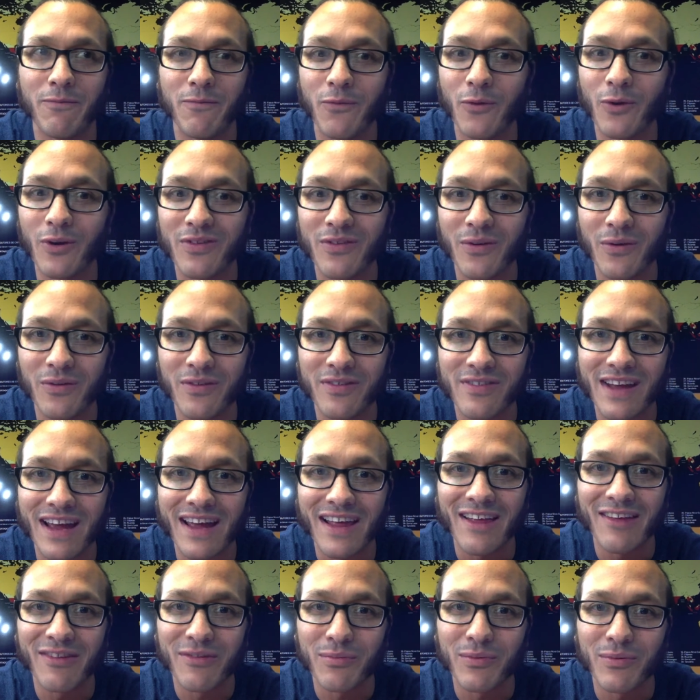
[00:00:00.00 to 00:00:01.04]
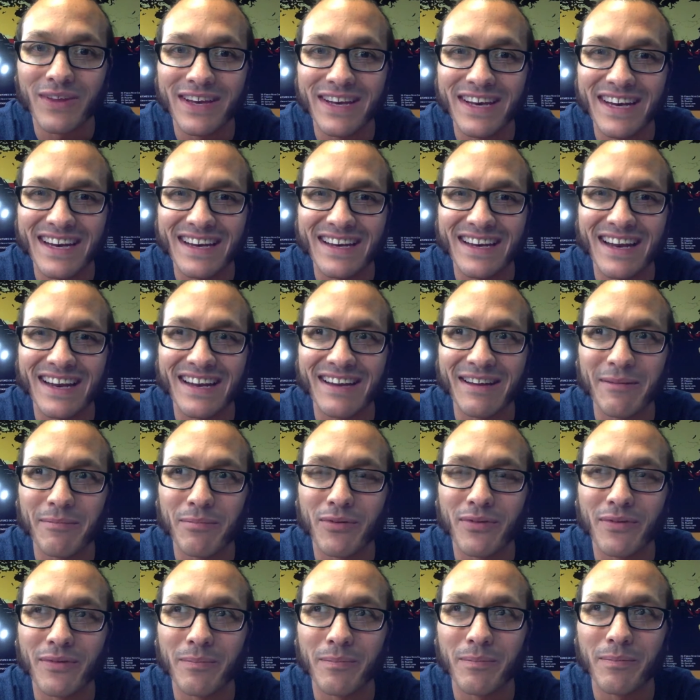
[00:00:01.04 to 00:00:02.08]
for its own style, it's really neat.
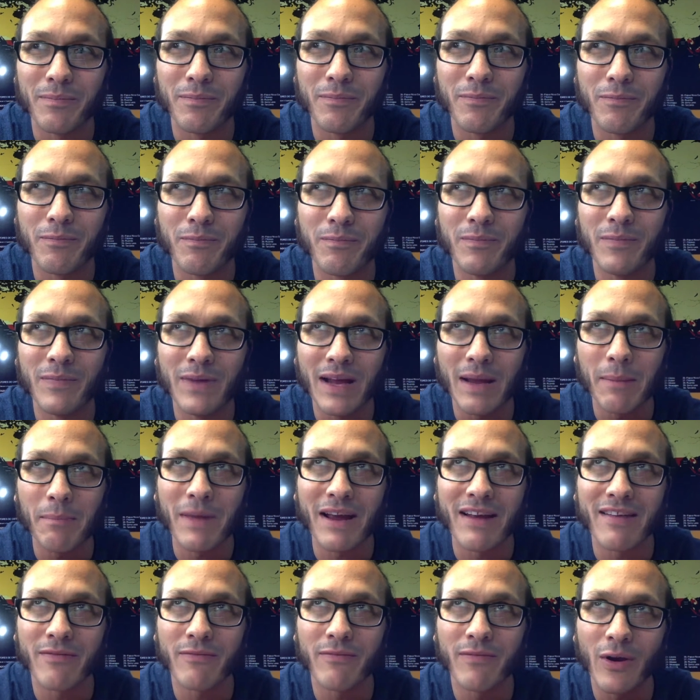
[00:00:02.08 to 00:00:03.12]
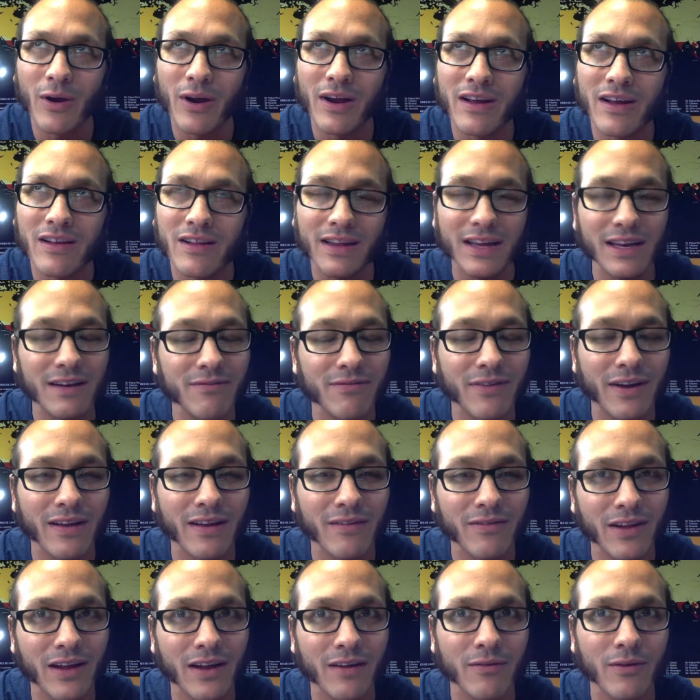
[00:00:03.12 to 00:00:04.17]
It makes very clean
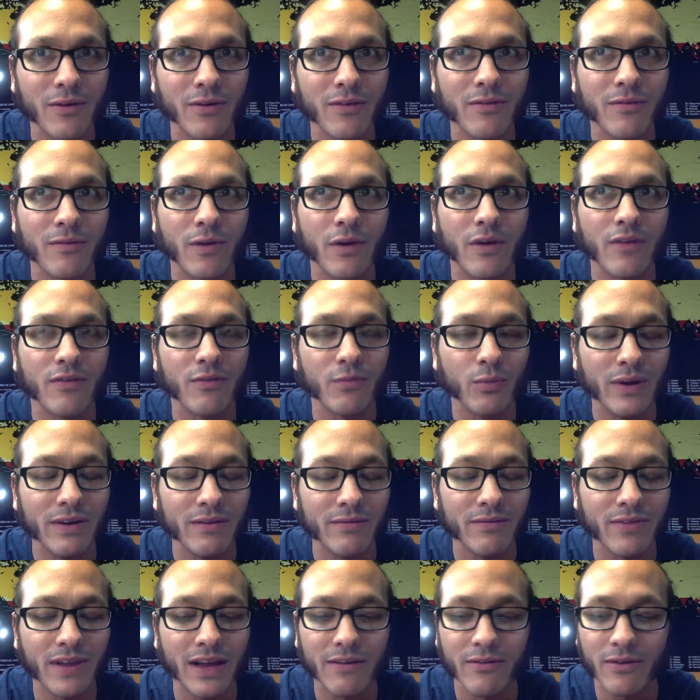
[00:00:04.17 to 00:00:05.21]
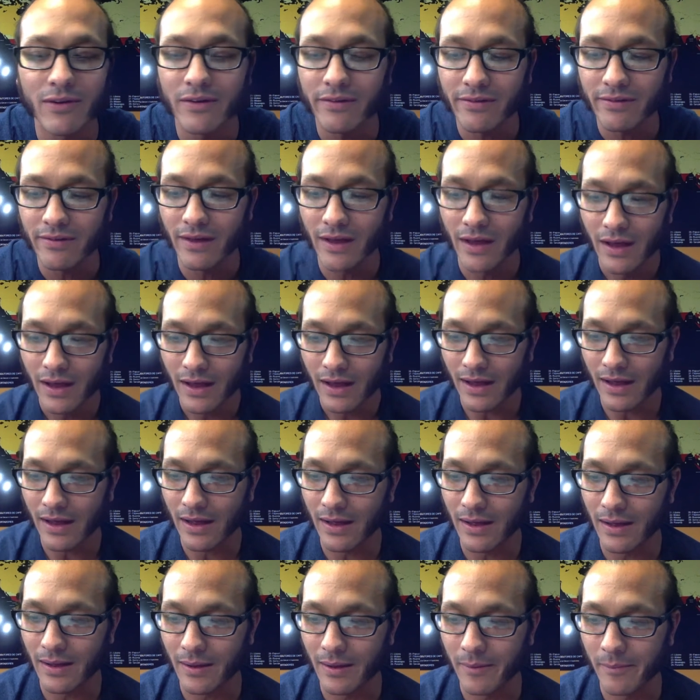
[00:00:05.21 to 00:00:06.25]
flavors, very sweet flavors,
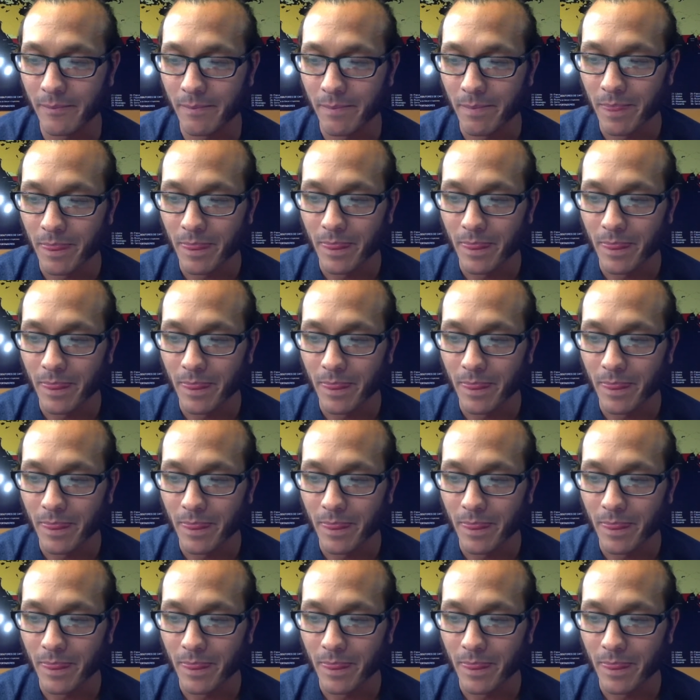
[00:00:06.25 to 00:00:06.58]
and